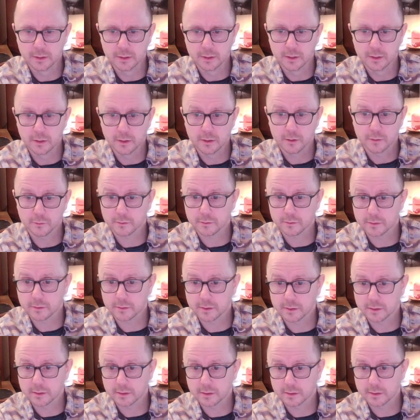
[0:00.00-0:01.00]
Or
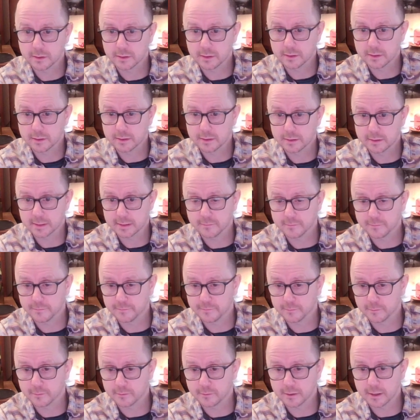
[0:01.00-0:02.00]
doesn't involve a
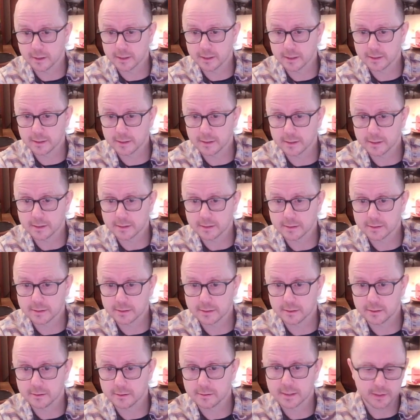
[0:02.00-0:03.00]
4 either, so this
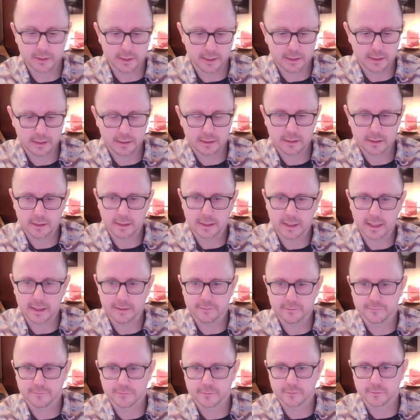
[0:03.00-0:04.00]
can't be an 8,
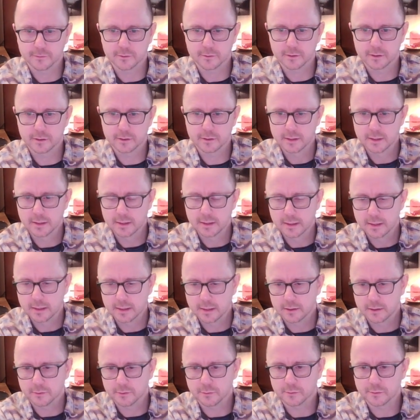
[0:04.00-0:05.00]
4
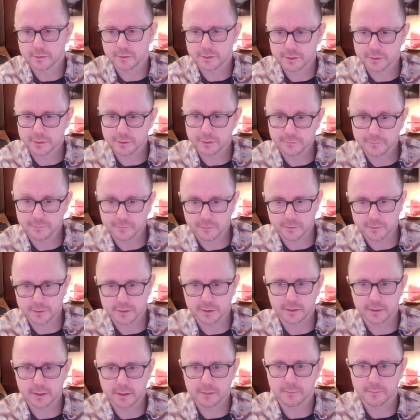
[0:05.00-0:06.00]
or a 2, 4, so
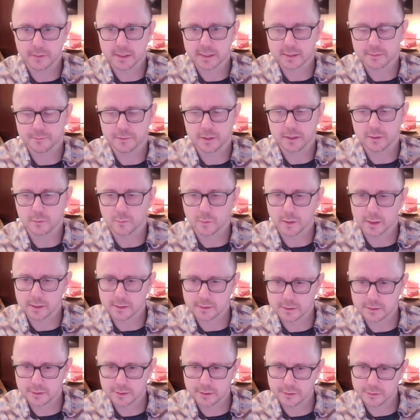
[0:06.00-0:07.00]
it must be a 1,
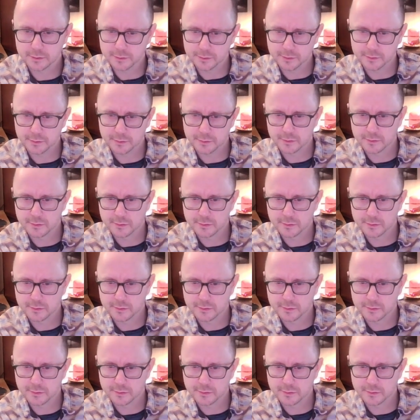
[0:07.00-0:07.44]
2.